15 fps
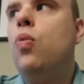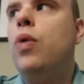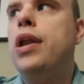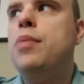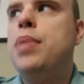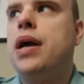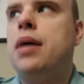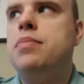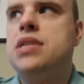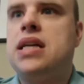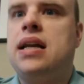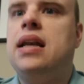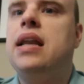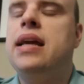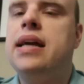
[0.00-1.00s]
When it becomes
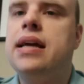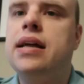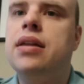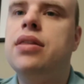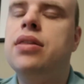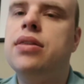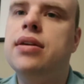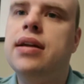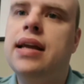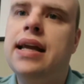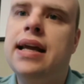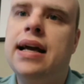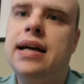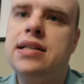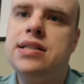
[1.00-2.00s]
clear that
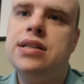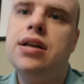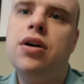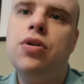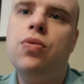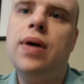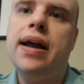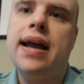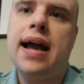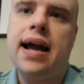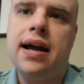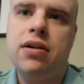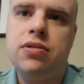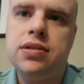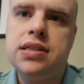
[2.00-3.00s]
he has no way
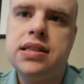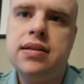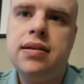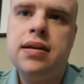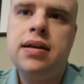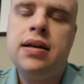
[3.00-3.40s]
out,